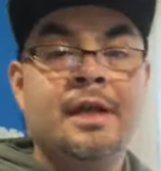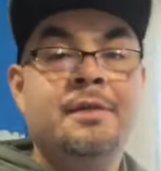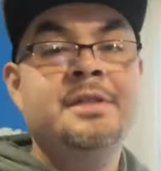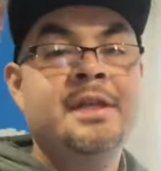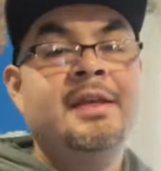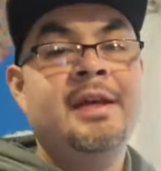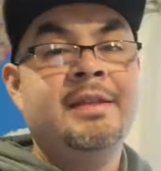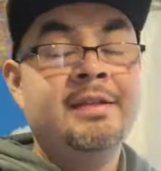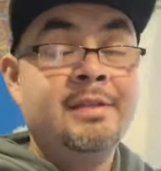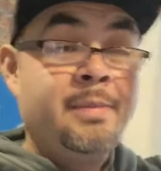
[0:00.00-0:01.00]
like I was saying, yeah,
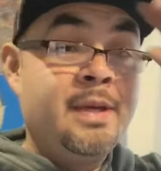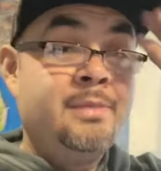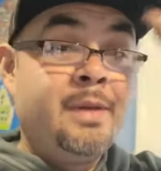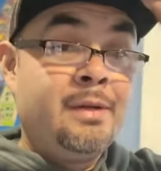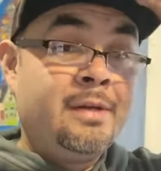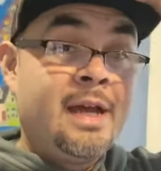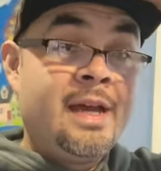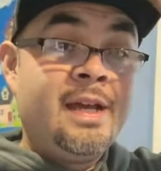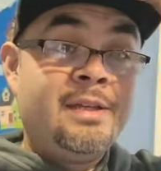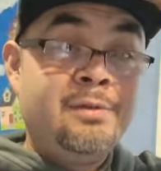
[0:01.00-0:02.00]
that's the best pedal
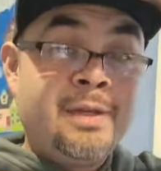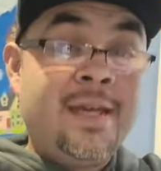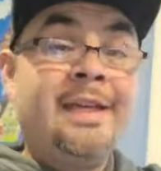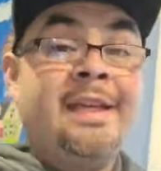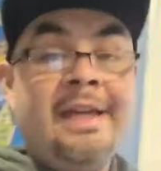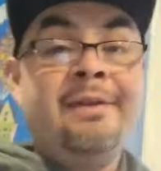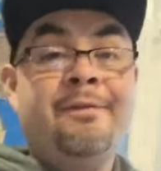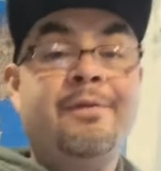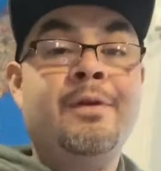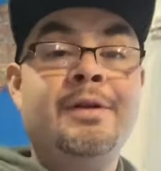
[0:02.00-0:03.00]
kayak you can
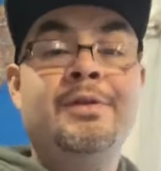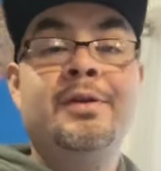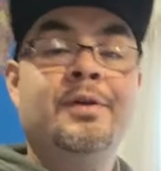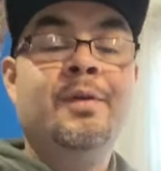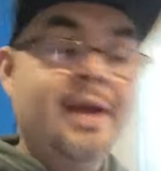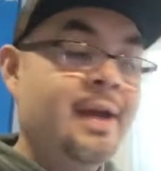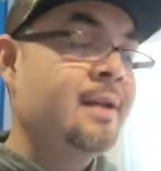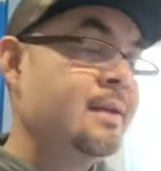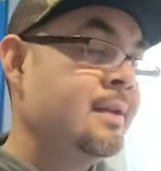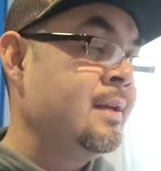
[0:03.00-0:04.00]
get for under a
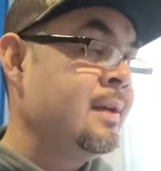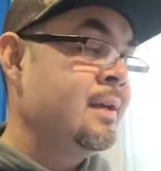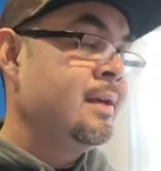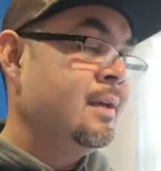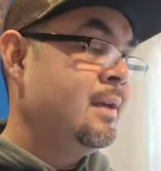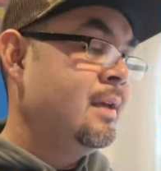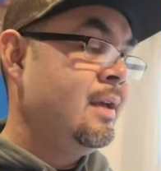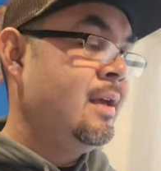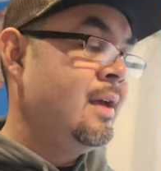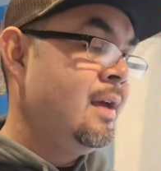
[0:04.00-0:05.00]
grand.
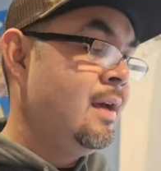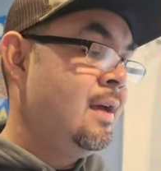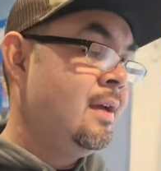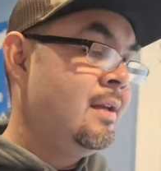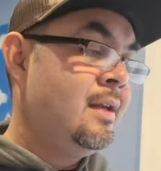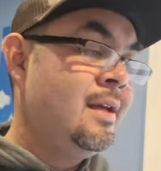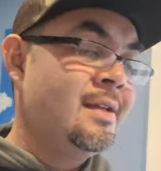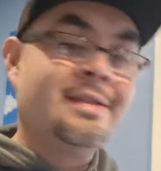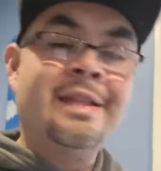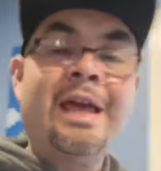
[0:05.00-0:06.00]
And
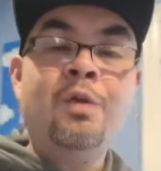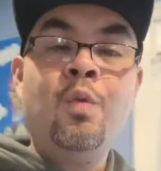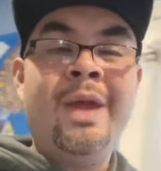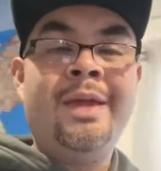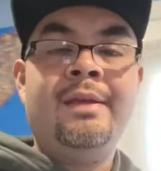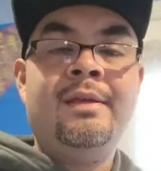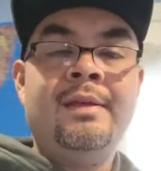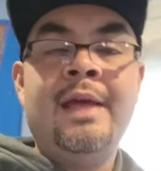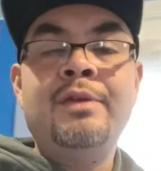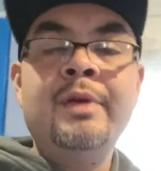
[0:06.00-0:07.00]
it's lightweight.
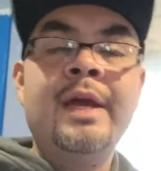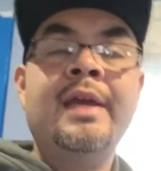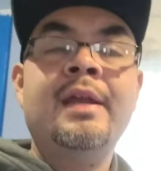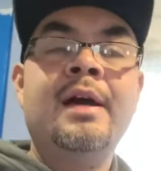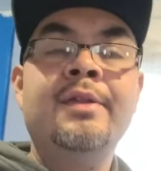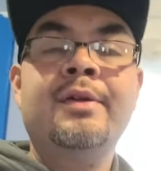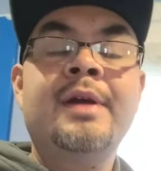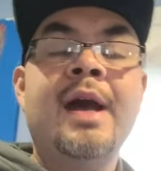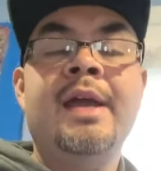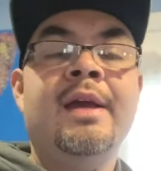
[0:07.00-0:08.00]
Like you could get other
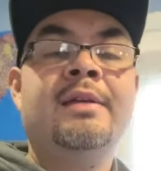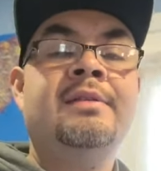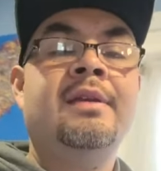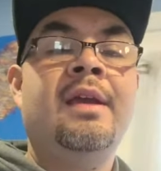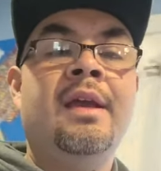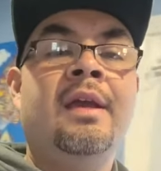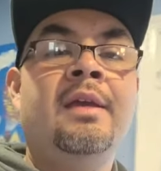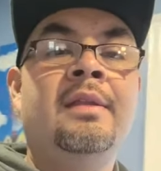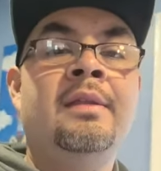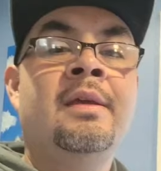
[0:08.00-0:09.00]
kayaks
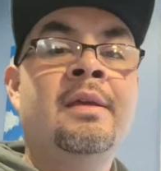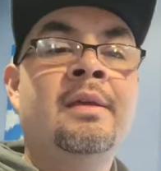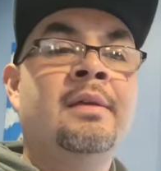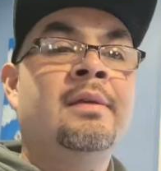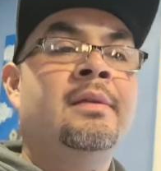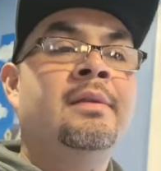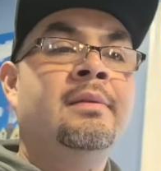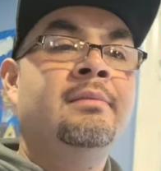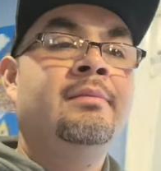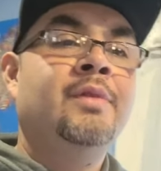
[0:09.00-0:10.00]
and
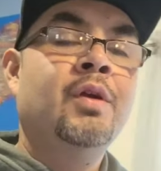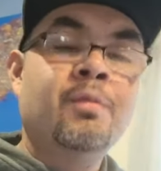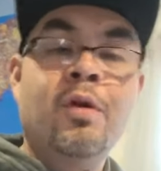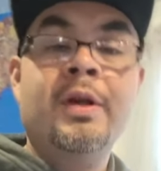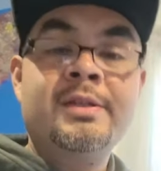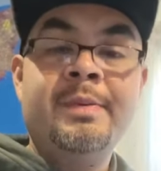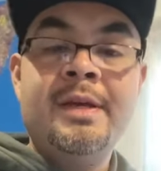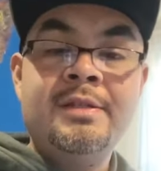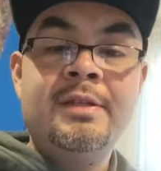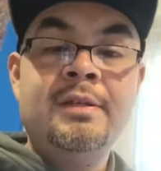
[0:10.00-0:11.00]
they're more
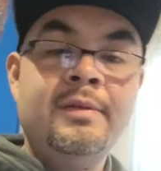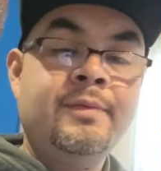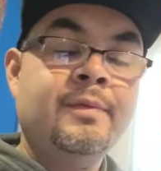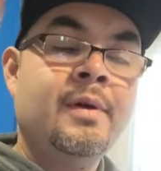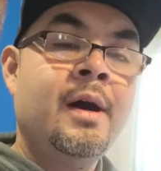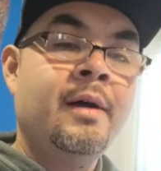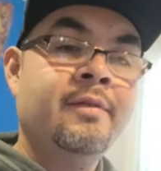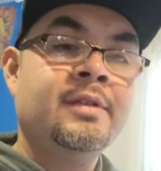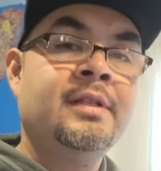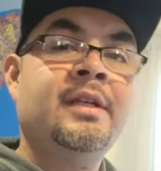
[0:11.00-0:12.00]
expensive.
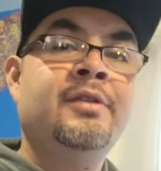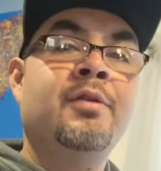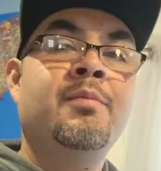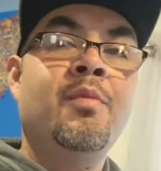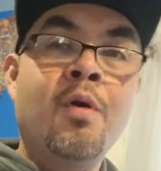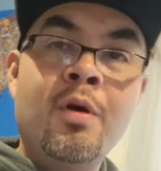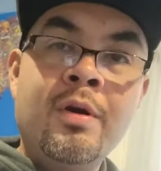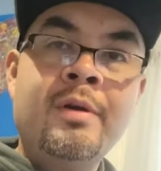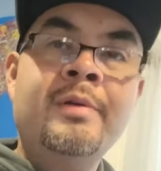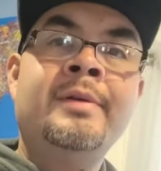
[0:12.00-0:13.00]
Obviously, they're
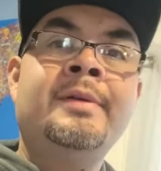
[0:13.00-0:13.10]
more